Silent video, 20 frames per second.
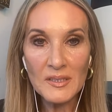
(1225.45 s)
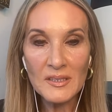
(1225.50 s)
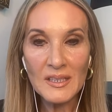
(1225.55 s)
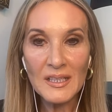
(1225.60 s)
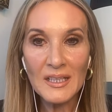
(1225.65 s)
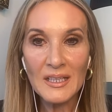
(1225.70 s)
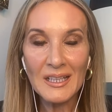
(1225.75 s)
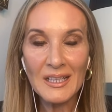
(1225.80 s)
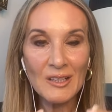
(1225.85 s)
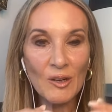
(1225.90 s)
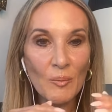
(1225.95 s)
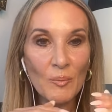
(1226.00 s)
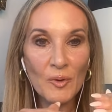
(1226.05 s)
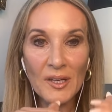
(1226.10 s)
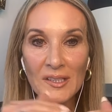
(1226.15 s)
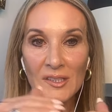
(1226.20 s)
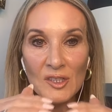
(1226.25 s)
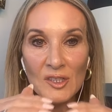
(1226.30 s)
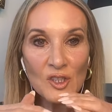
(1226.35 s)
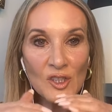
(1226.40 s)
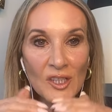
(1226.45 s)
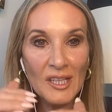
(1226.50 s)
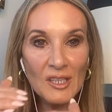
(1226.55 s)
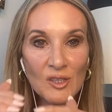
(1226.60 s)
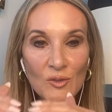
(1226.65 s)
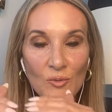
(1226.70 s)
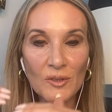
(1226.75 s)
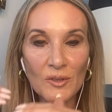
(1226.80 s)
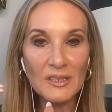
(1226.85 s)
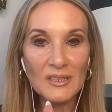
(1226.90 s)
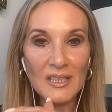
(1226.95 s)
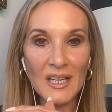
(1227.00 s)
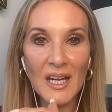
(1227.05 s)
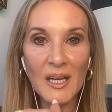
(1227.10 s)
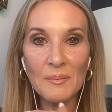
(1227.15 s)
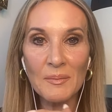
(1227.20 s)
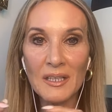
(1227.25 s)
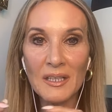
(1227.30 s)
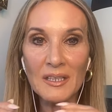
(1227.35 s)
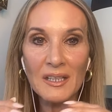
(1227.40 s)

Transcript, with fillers: And our brains change all the time. And,